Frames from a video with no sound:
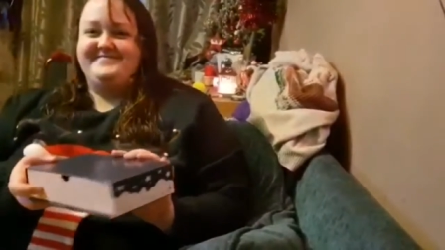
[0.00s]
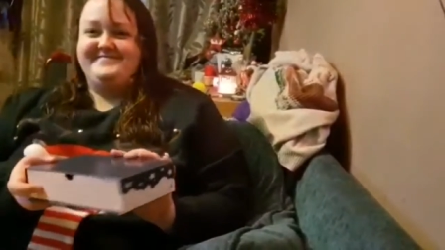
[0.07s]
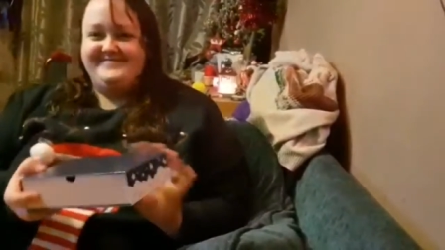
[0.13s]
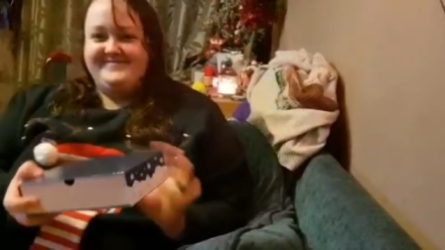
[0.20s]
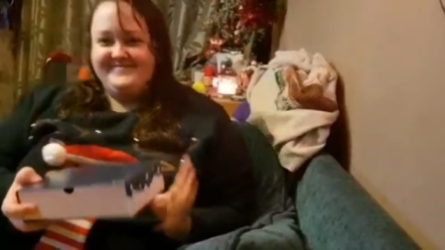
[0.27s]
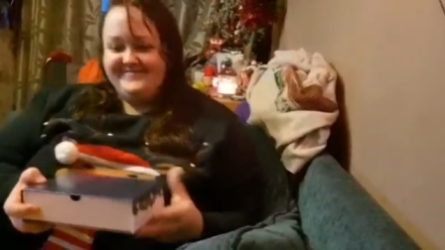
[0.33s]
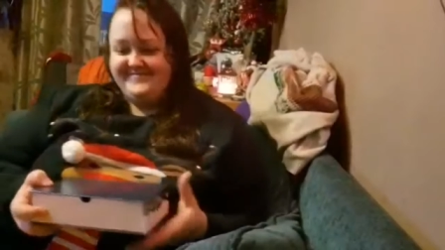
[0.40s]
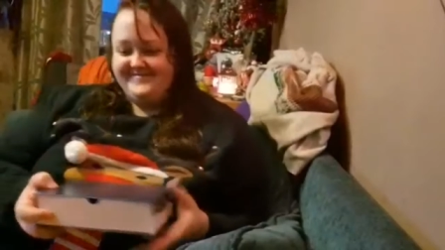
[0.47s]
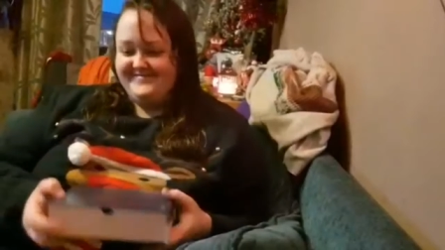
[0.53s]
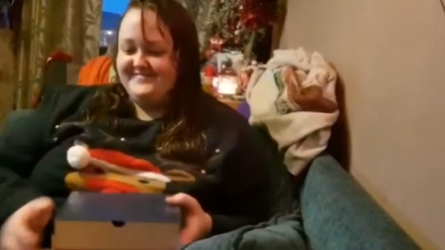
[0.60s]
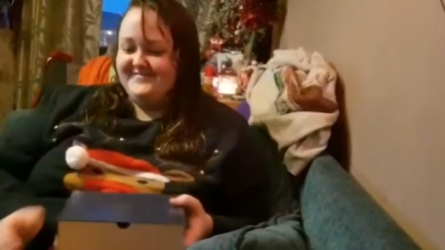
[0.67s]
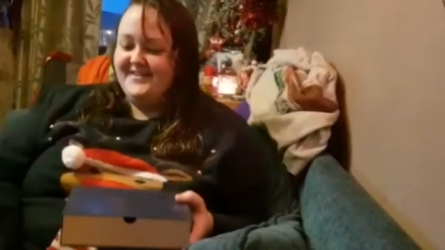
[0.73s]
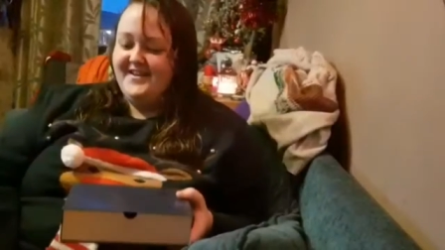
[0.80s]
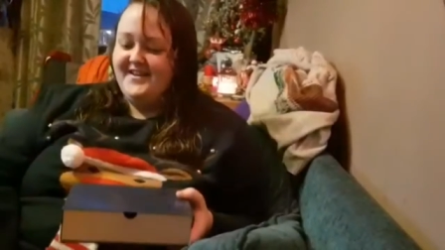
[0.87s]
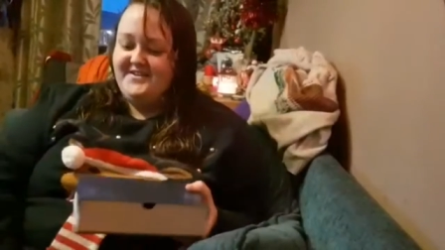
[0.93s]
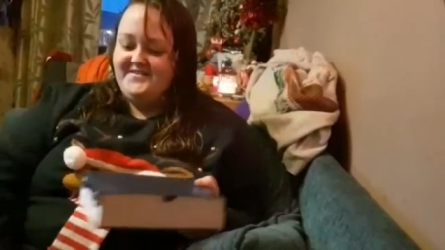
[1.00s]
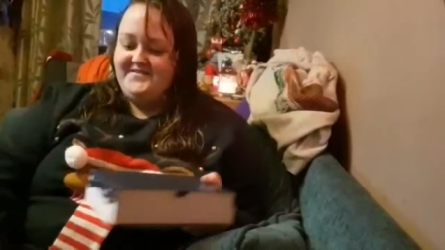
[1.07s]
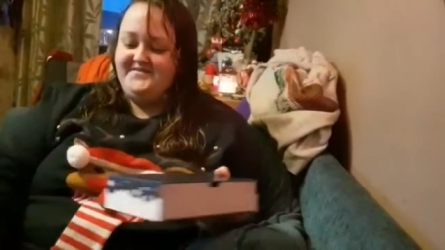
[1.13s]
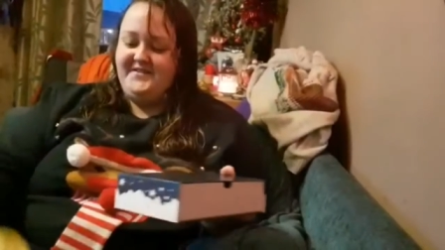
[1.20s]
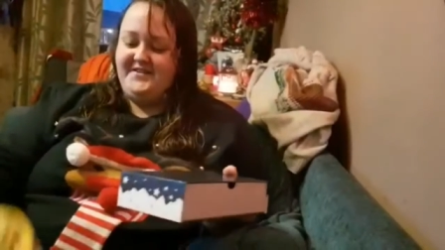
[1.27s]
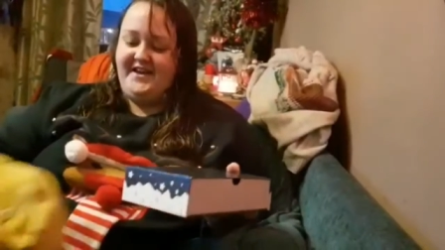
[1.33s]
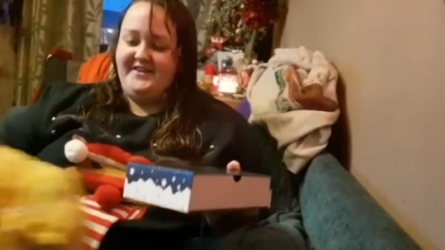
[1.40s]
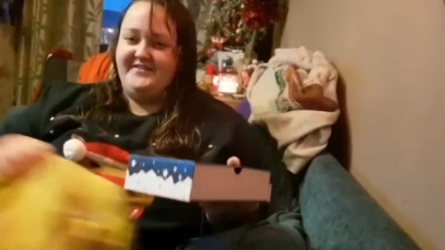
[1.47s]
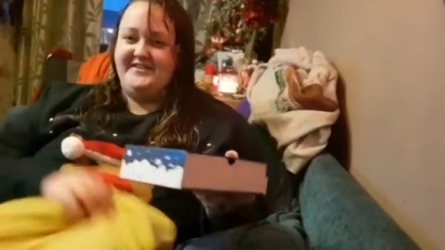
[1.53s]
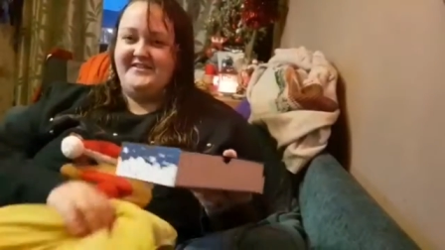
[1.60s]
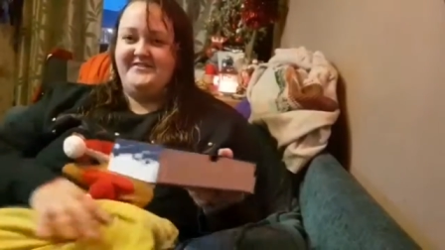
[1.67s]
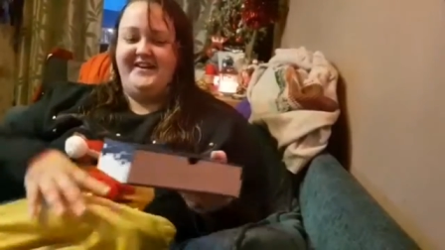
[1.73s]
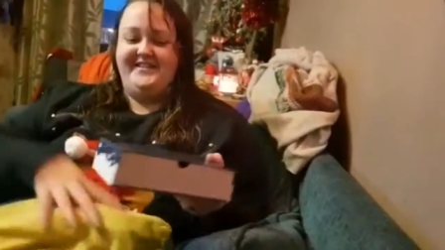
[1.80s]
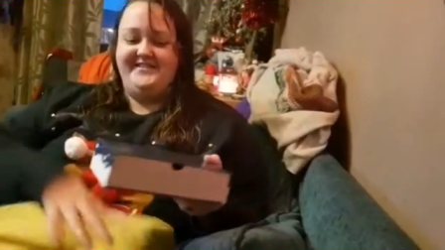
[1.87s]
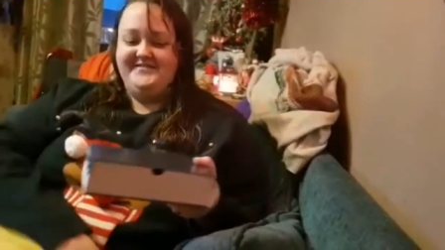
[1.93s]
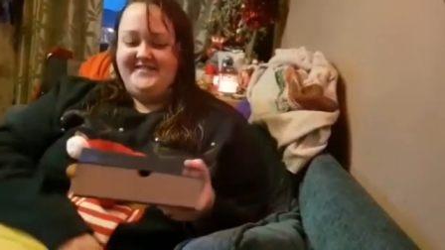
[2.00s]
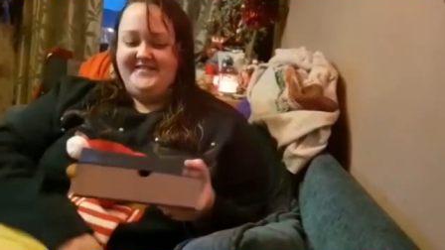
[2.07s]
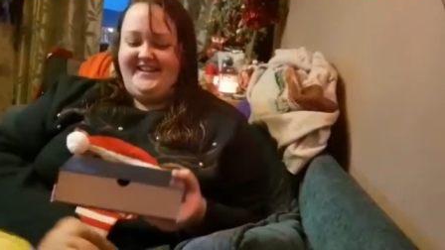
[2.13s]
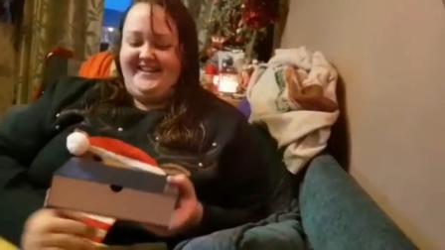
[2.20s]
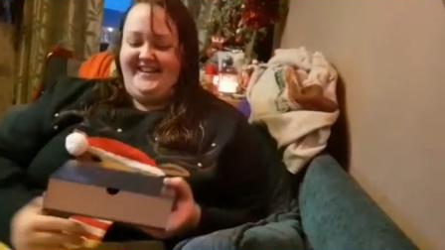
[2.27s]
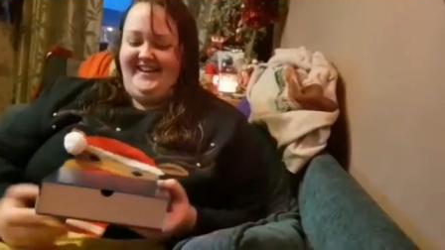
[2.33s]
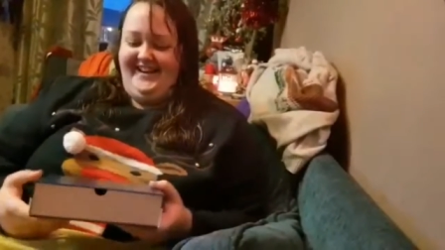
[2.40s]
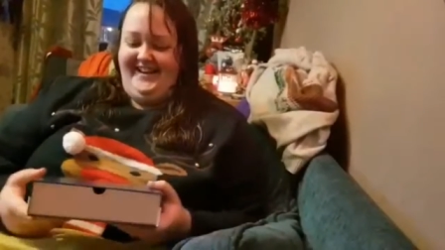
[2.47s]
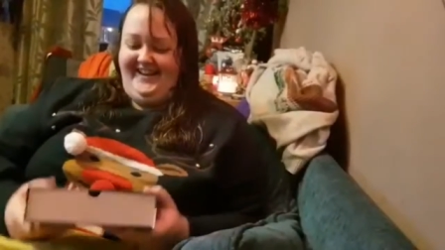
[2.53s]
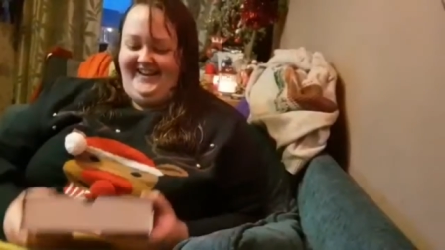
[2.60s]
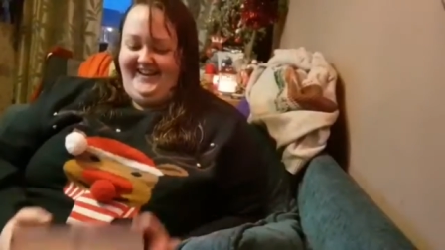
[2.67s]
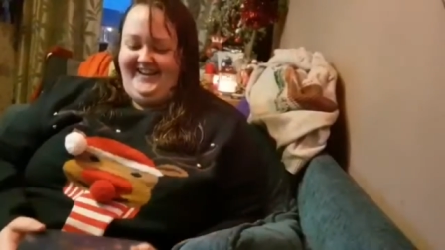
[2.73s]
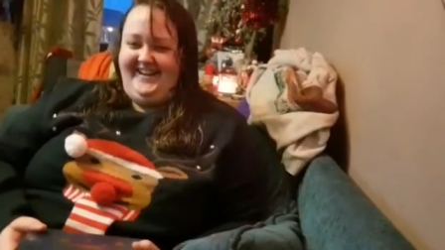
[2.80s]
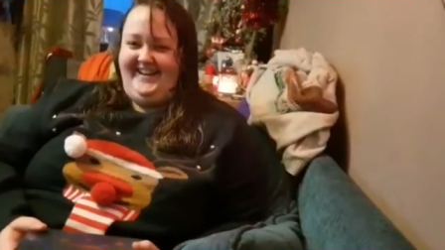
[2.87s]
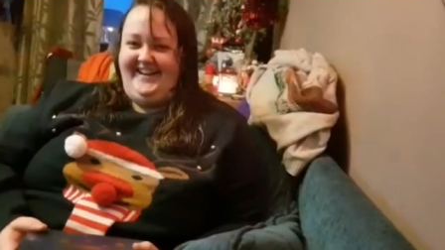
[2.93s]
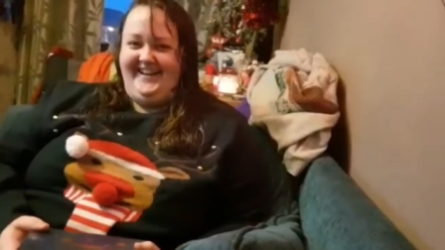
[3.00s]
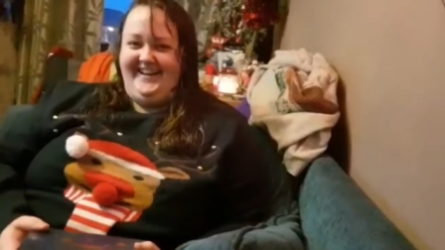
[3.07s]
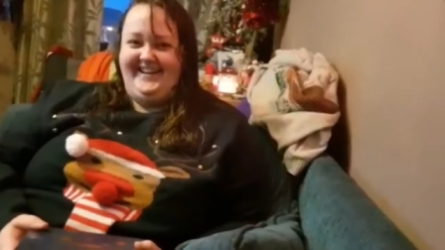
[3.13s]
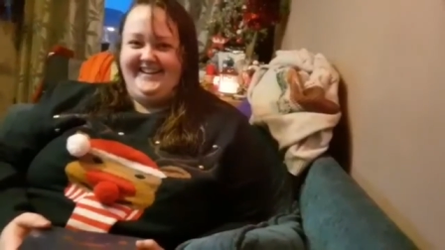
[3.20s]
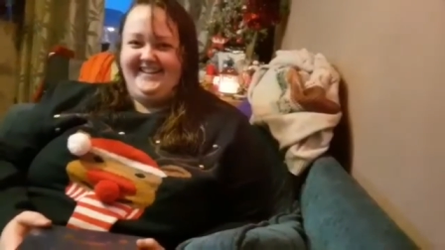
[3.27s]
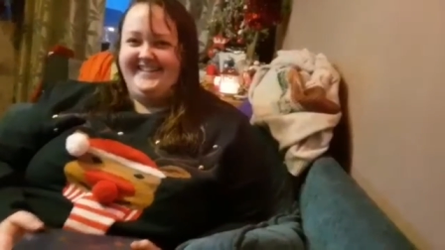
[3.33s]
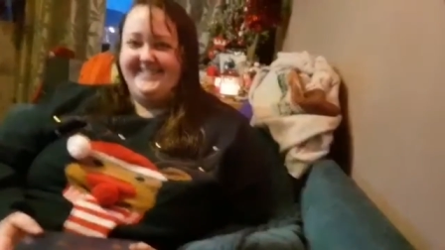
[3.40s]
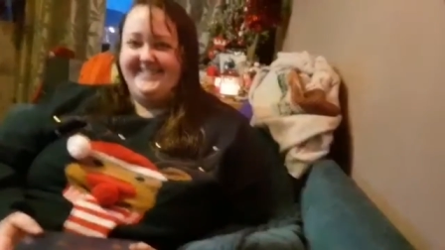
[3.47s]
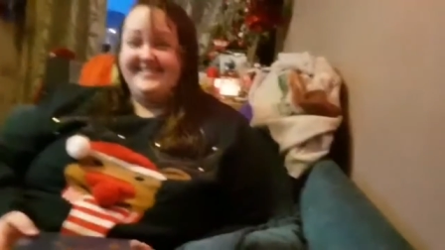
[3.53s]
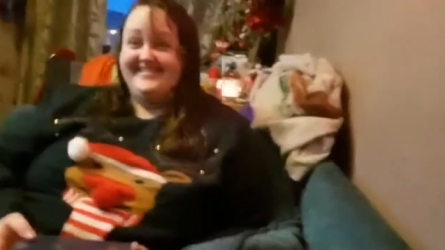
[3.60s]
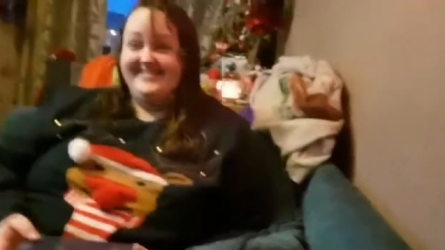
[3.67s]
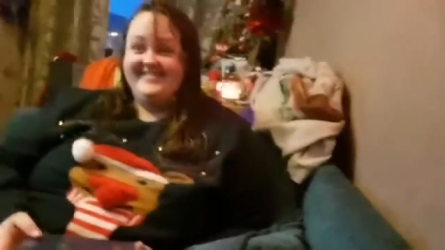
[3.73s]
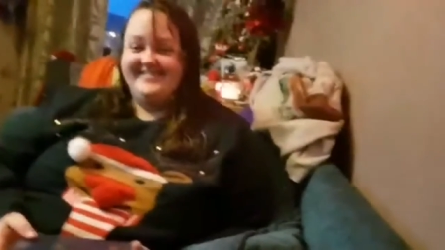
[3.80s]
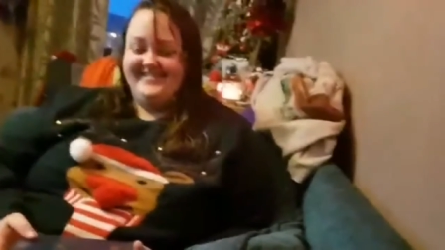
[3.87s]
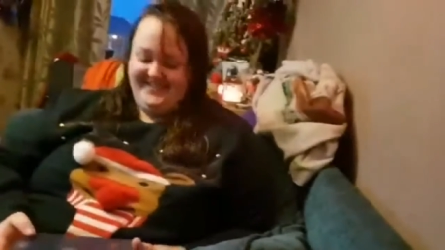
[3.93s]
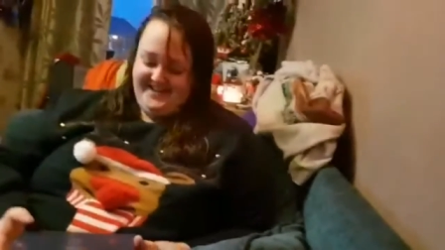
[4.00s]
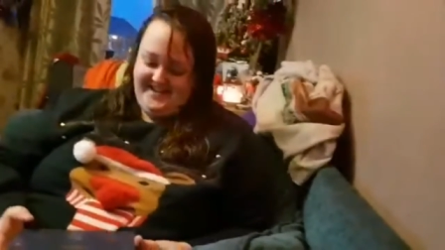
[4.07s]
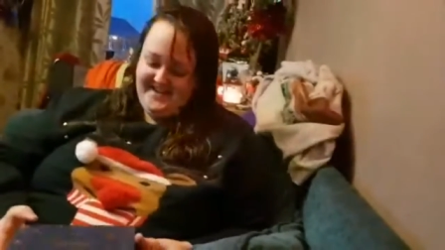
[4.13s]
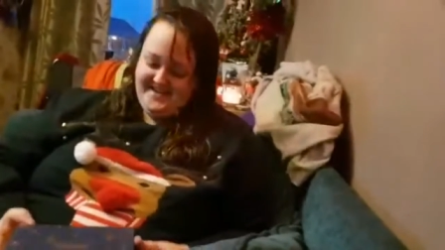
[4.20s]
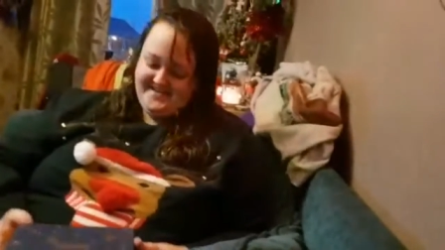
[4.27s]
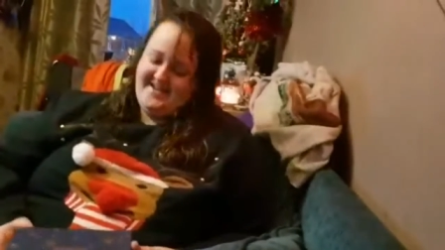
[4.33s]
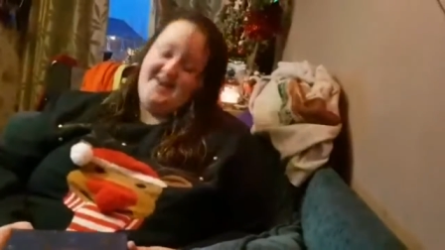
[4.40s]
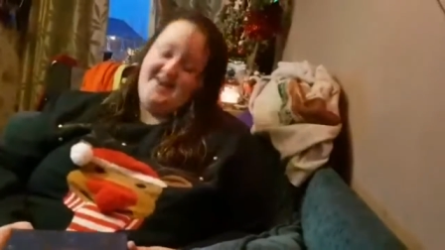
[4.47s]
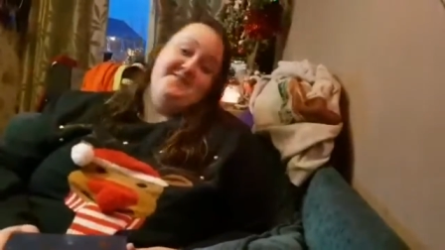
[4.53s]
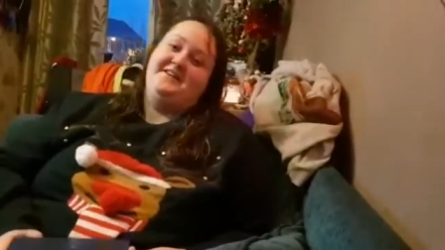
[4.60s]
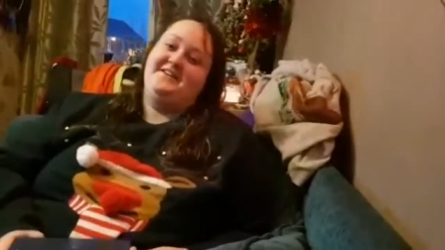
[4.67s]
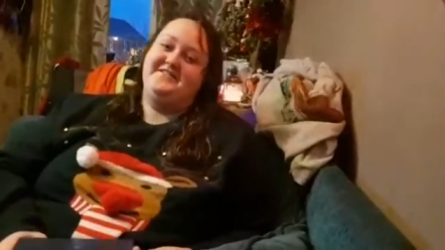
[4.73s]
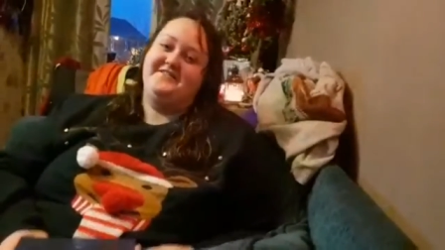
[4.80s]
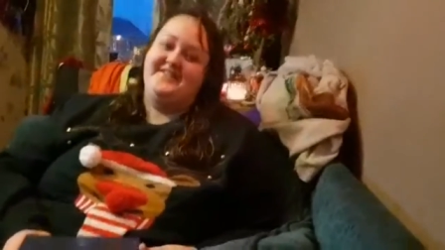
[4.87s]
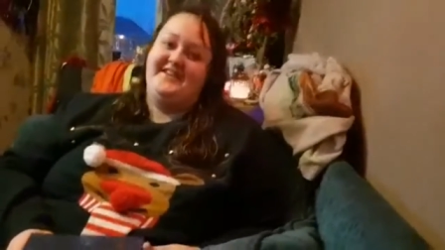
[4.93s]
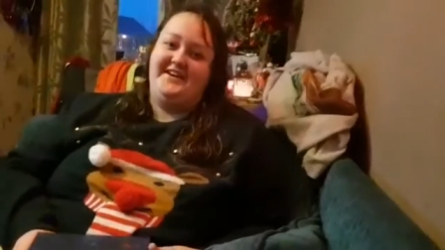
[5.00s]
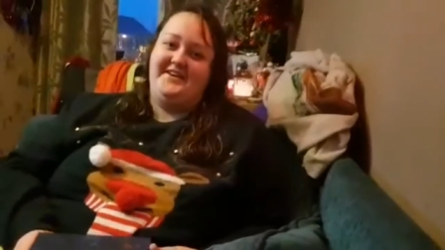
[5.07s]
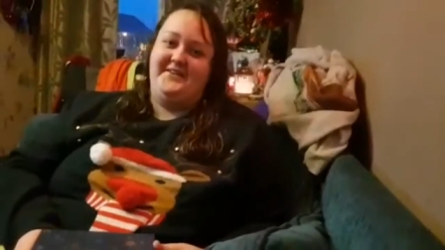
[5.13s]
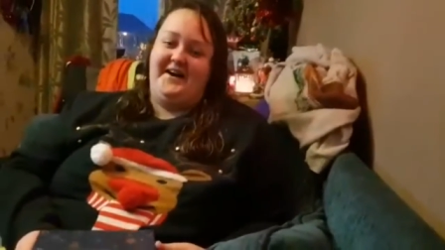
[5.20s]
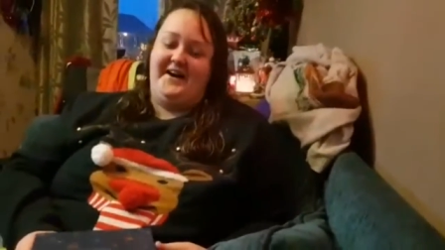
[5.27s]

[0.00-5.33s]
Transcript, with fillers: me. Well, that was fun. that Total was